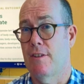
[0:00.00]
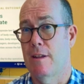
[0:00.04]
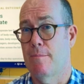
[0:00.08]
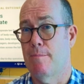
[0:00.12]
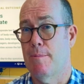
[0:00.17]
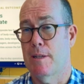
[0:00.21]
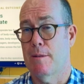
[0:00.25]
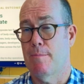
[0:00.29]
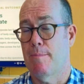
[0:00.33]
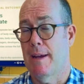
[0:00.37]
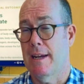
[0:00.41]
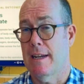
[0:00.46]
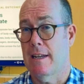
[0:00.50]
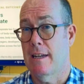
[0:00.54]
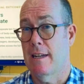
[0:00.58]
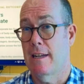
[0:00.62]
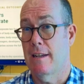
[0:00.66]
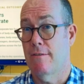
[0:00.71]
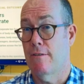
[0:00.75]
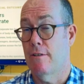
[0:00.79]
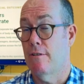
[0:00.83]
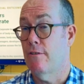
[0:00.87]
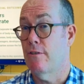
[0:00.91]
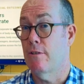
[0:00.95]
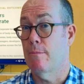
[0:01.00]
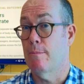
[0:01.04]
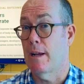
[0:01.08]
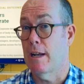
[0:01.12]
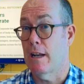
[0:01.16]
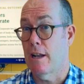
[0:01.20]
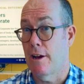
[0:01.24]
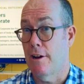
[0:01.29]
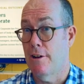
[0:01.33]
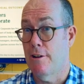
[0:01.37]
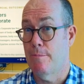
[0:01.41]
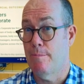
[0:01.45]
perspective or from a
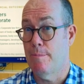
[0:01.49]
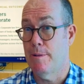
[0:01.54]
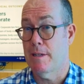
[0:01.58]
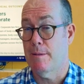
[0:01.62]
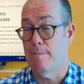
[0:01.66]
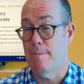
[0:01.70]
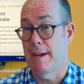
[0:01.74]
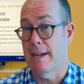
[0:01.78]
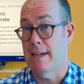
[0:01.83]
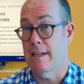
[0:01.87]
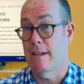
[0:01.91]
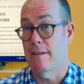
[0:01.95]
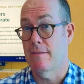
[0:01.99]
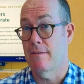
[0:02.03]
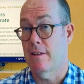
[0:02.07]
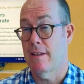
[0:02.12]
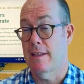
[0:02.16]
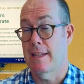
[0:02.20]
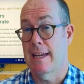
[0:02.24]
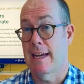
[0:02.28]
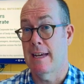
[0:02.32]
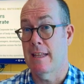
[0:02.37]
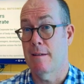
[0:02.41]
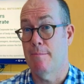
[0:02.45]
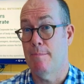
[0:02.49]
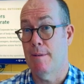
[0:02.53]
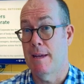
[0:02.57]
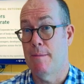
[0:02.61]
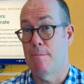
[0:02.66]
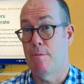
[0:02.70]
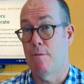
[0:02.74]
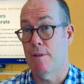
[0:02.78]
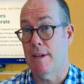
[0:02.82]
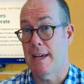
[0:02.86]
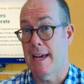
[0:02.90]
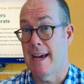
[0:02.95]
load perspective that the other
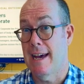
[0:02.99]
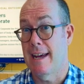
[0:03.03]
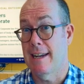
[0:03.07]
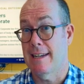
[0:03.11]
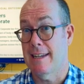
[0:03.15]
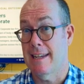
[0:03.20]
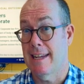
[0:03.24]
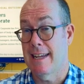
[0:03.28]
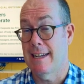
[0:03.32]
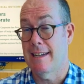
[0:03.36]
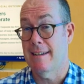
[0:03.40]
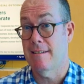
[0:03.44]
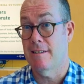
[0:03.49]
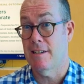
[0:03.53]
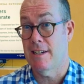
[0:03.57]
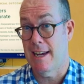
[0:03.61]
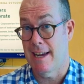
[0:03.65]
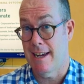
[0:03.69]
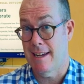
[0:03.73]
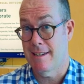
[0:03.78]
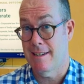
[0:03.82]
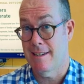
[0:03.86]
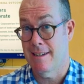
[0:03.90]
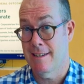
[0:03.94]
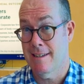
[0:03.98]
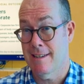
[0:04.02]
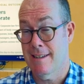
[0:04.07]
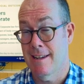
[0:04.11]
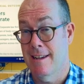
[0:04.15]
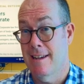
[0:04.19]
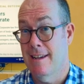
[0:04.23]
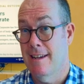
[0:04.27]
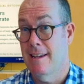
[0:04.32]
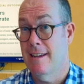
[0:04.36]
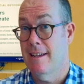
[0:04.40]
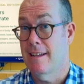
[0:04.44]
people can't get chargers,
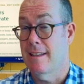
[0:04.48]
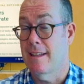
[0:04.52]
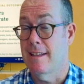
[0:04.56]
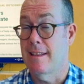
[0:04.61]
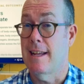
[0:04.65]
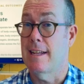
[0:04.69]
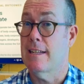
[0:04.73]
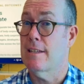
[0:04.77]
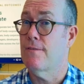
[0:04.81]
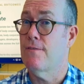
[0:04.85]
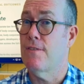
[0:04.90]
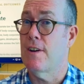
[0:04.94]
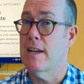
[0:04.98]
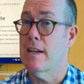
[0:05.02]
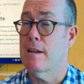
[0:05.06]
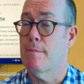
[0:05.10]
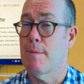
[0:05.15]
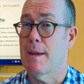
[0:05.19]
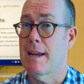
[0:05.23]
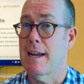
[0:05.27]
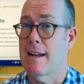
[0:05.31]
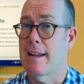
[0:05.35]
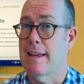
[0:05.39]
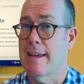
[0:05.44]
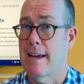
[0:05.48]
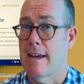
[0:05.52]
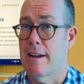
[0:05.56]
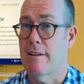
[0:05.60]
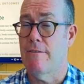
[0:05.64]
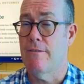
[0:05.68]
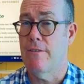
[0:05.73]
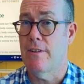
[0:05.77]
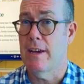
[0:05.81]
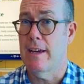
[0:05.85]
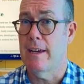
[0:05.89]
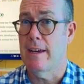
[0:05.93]
then that's fundamentally
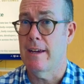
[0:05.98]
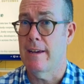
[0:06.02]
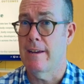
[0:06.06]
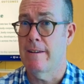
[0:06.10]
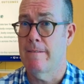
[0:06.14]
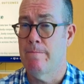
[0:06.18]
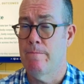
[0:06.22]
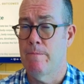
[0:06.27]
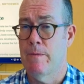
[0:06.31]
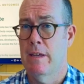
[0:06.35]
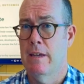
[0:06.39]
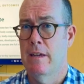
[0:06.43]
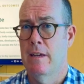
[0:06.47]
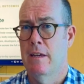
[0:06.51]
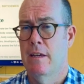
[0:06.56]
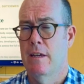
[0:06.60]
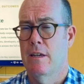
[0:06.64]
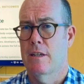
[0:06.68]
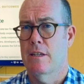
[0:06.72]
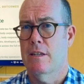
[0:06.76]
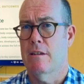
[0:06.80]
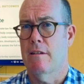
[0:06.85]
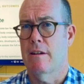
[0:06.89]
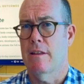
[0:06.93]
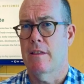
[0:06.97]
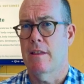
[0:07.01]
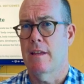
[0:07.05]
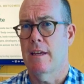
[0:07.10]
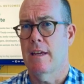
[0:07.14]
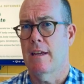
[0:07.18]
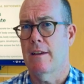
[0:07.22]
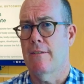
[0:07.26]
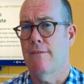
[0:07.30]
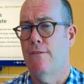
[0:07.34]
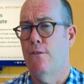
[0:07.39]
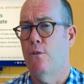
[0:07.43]
unfair. So I
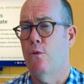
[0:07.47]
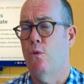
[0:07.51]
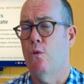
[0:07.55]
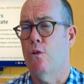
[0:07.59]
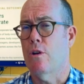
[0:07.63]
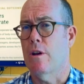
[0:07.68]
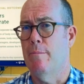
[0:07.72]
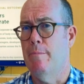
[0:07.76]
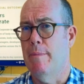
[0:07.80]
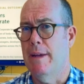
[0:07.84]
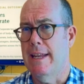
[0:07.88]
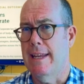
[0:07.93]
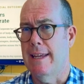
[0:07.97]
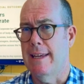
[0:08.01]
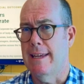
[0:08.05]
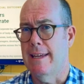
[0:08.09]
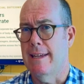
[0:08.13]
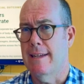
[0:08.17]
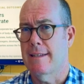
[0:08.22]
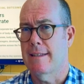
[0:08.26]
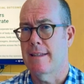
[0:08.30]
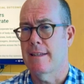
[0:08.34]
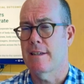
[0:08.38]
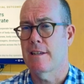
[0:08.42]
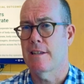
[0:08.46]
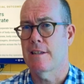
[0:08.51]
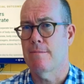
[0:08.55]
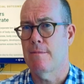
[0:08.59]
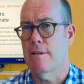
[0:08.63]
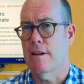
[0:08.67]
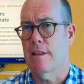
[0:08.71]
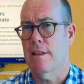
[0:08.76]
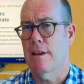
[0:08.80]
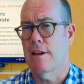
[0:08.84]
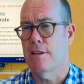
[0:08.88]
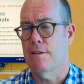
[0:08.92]
think for committees, this is
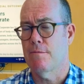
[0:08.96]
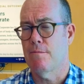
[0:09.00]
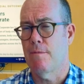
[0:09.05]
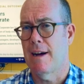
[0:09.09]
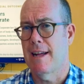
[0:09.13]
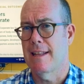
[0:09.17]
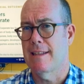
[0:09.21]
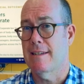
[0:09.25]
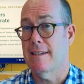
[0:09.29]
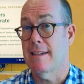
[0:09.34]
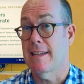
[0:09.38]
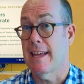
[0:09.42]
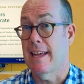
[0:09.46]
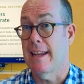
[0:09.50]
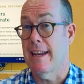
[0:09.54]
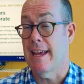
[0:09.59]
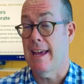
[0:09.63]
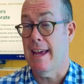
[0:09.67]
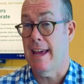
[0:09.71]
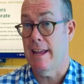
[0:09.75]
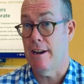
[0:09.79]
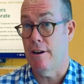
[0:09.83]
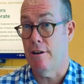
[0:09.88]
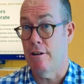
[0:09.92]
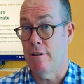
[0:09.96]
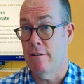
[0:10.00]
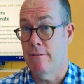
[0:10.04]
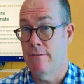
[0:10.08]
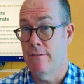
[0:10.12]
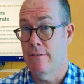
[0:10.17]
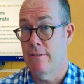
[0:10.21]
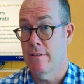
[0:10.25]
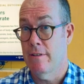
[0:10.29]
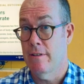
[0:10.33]
one of those ones to get ahead of,